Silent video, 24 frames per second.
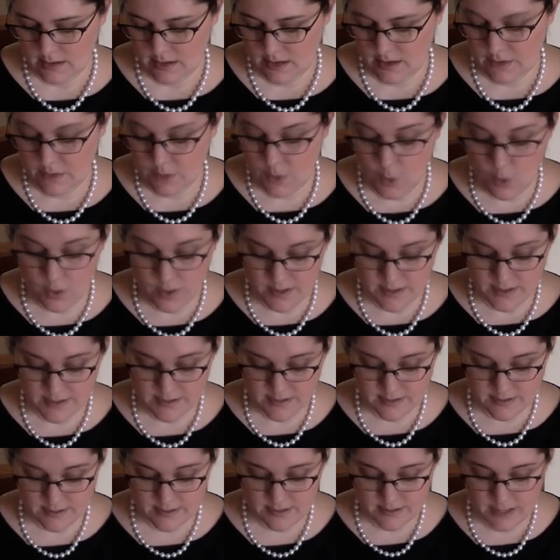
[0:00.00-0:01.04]
Of
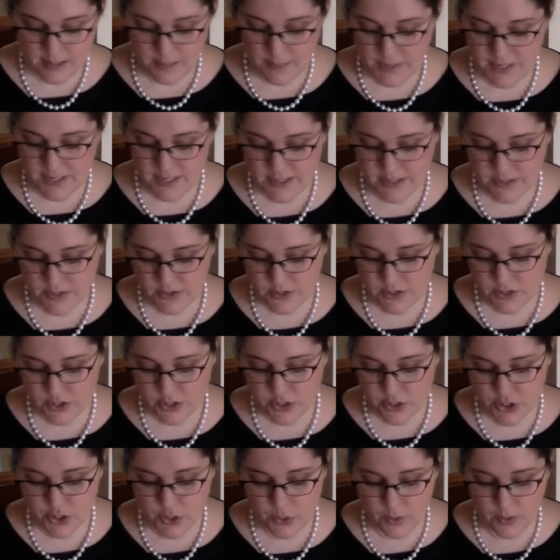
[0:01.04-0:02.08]
course, the opinions
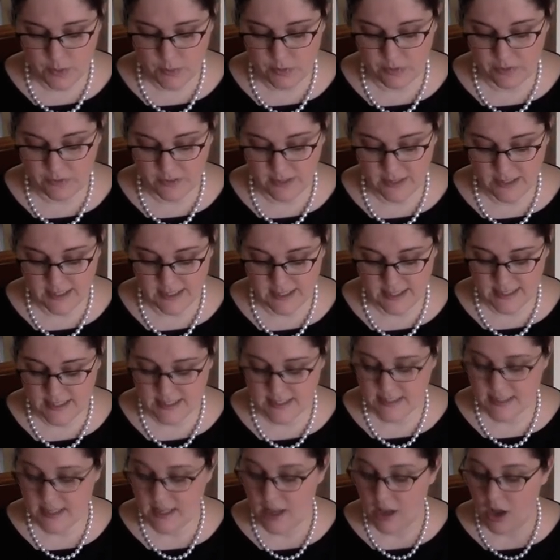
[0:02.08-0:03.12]
showy
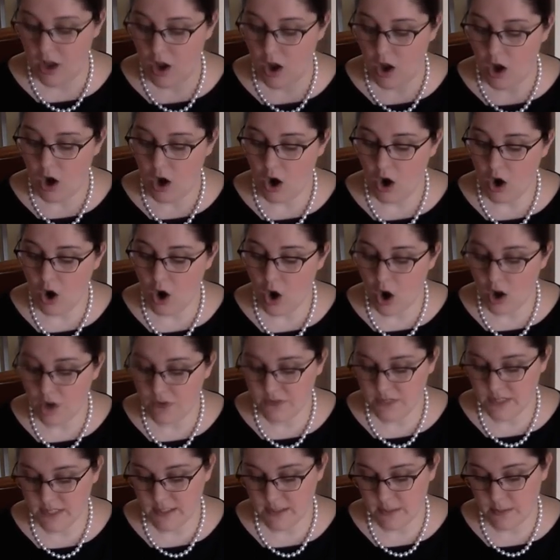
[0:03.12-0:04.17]
profundities are
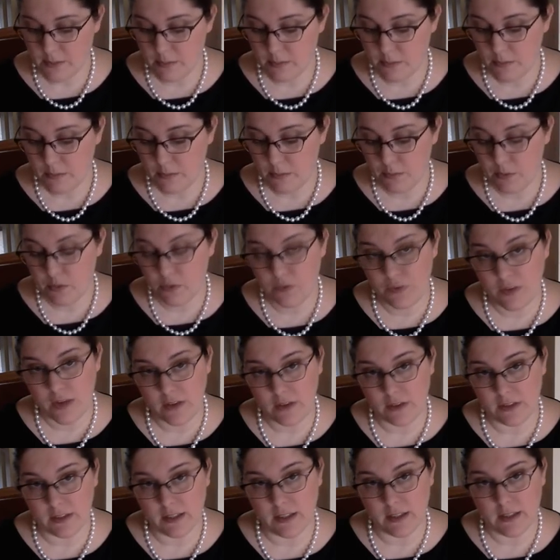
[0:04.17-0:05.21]
often
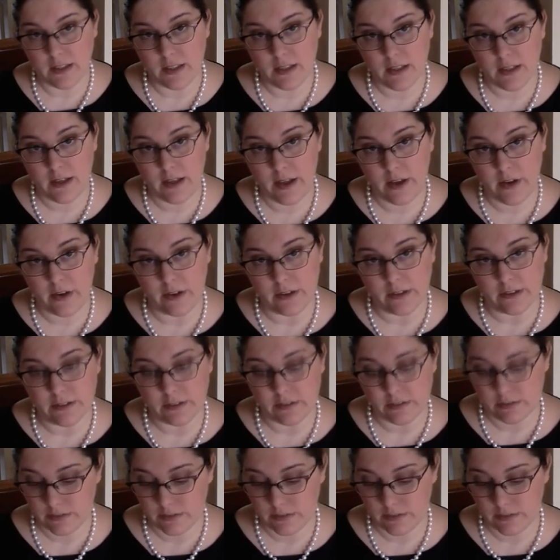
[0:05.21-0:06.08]
profoundly incoherent.